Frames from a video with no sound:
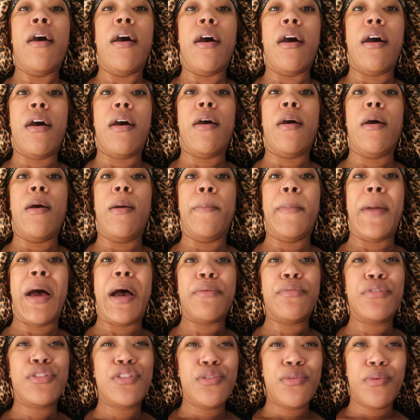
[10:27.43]
I
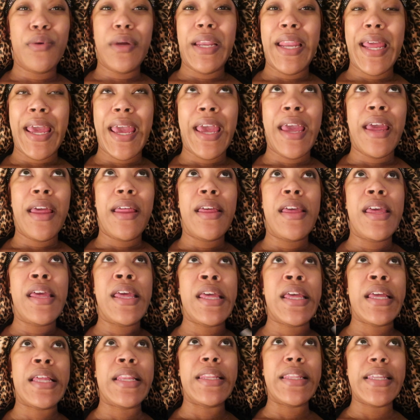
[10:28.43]
was doing that
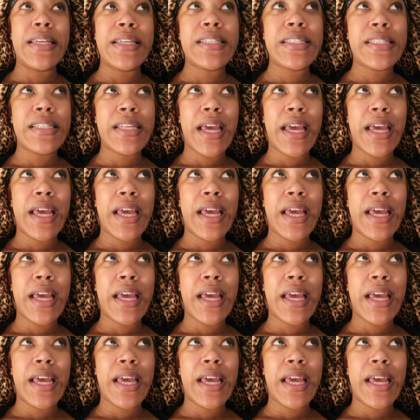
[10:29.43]
this